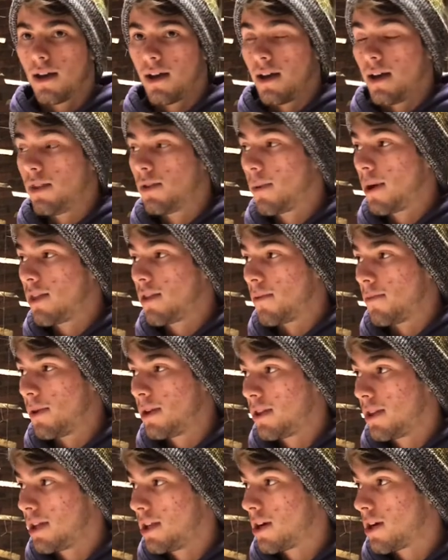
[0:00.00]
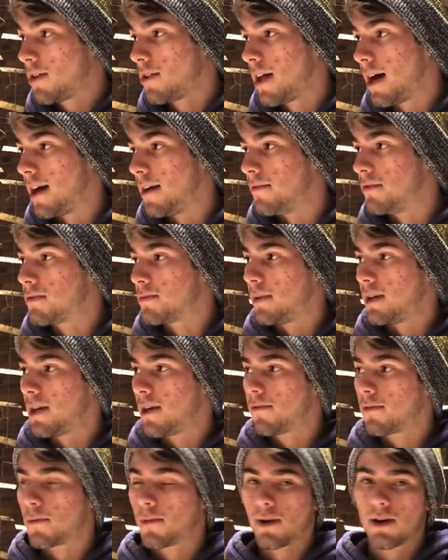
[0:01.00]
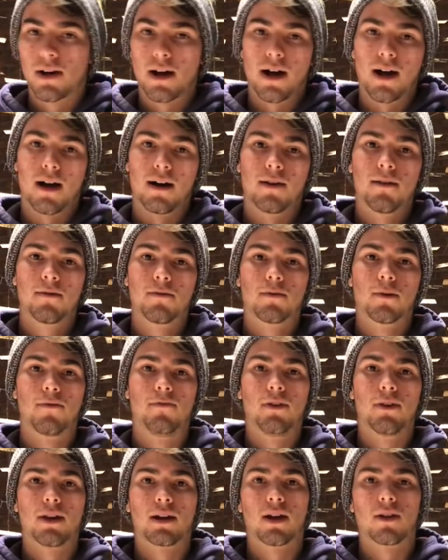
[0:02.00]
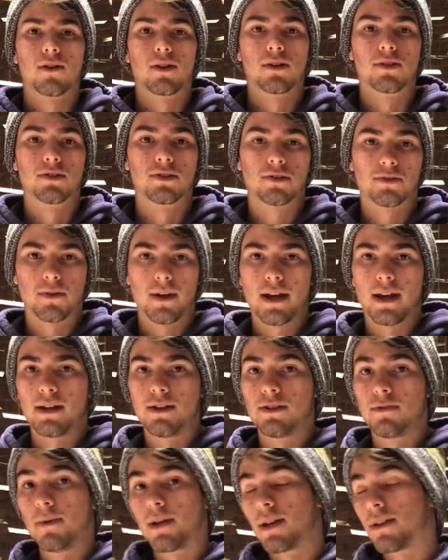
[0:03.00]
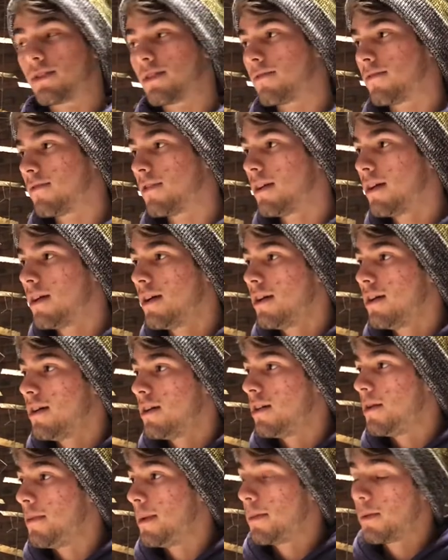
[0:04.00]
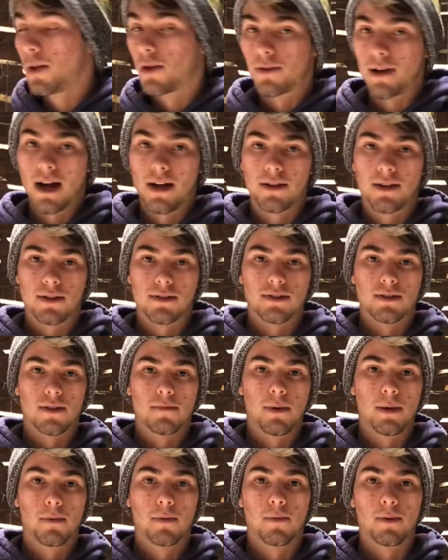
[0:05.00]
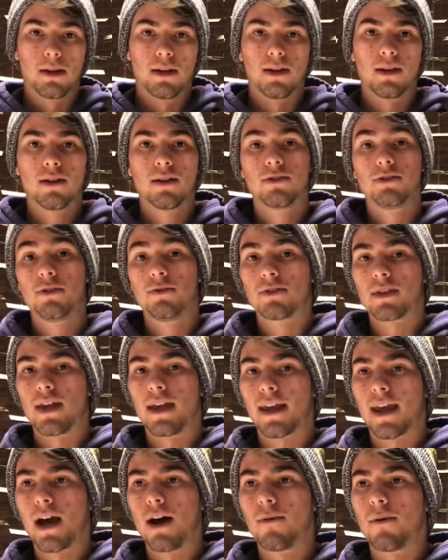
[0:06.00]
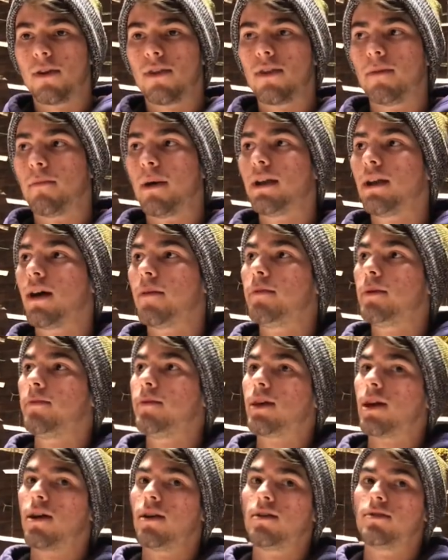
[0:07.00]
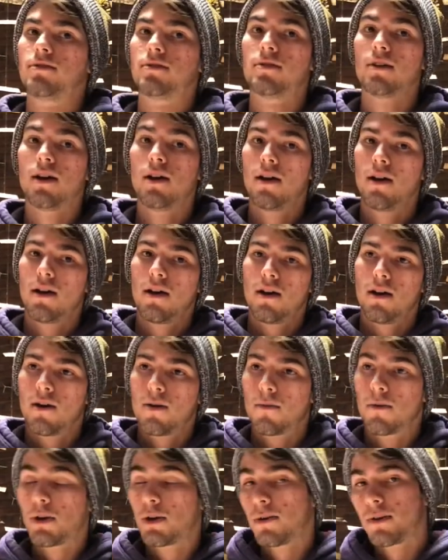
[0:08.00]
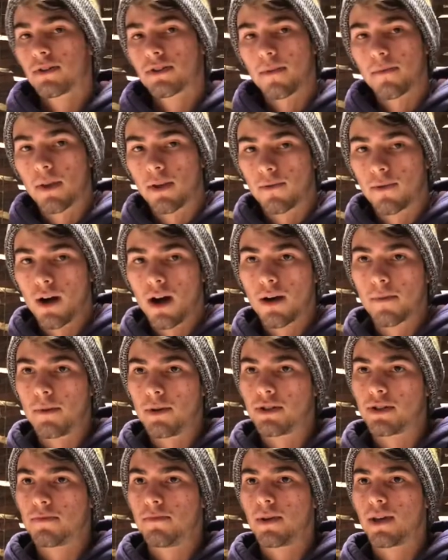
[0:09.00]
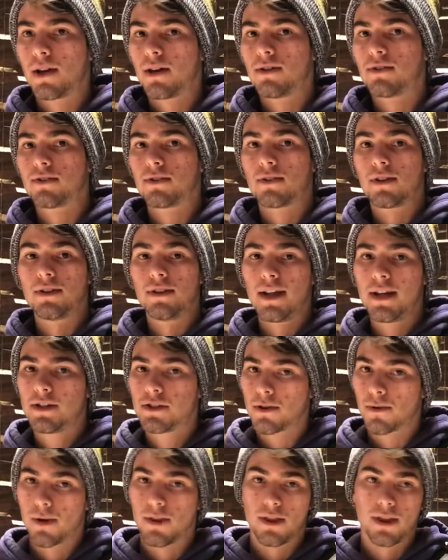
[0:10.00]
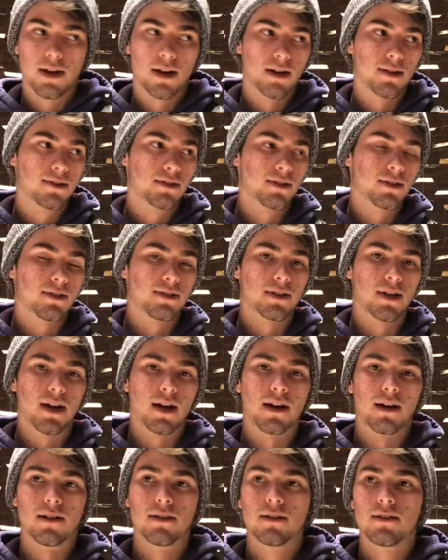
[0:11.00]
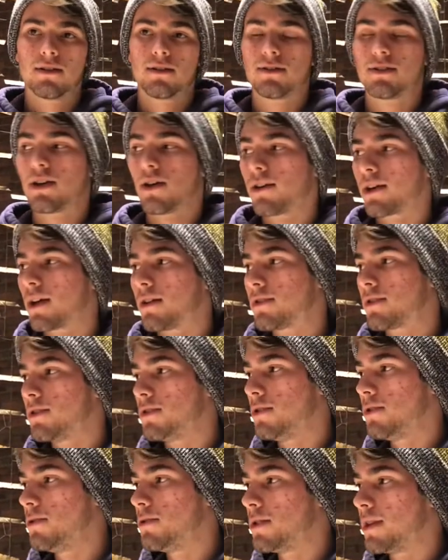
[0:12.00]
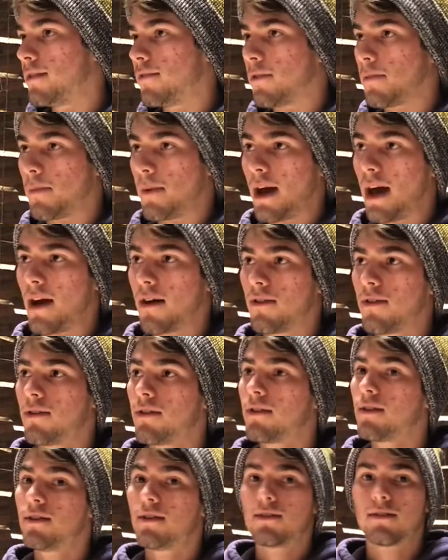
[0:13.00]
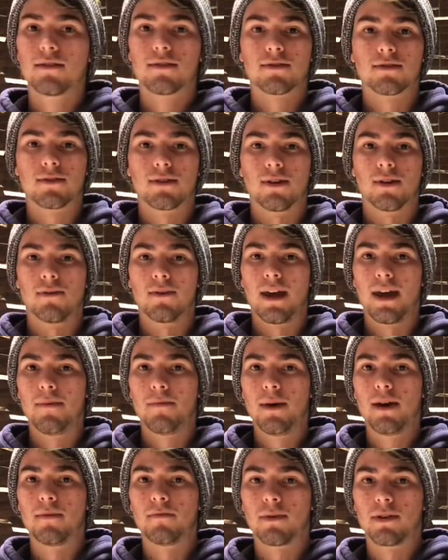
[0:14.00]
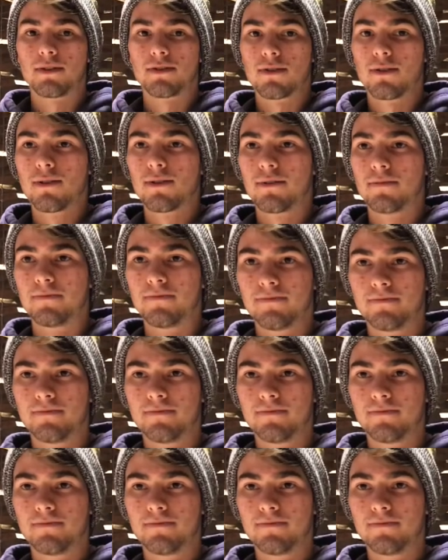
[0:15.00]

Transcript: in the way that we lead our lives whenever we're, uh, we're feeling a little strange because of the people around us and the people we choose to hang out with, it might not be because we're doing something wrong, but just because the nature within us is, uh, is telling us to choose a different path. So, amen. Praise the Lord.